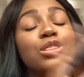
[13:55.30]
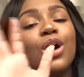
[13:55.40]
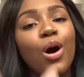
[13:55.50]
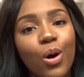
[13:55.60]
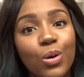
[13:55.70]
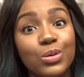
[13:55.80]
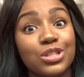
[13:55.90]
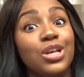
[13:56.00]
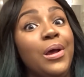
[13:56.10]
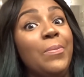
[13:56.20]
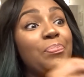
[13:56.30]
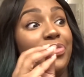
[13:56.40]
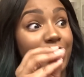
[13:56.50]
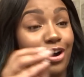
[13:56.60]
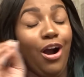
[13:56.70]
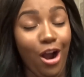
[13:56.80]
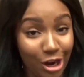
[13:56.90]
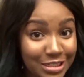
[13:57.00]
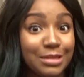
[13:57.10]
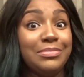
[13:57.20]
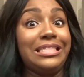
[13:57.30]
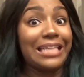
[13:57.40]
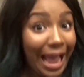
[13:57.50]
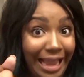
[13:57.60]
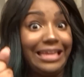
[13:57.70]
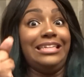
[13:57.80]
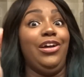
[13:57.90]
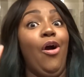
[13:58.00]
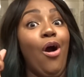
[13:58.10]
Those are some tight